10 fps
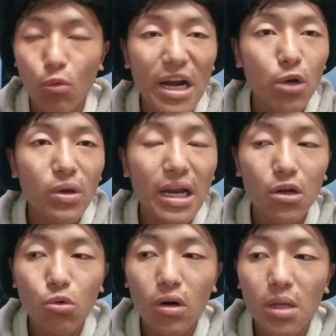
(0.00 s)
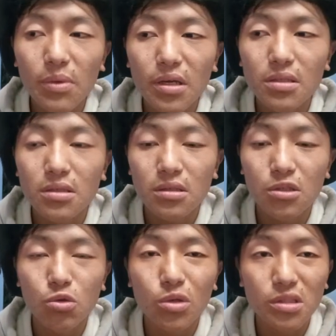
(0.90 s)
Why do we get 2 only? Because
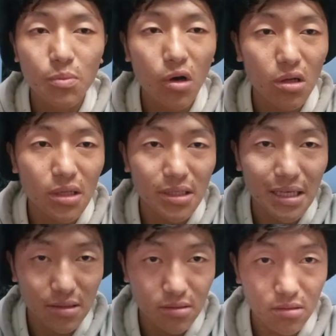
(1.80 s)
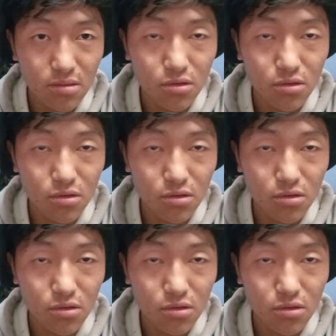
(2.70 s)
2 is smaller than 10.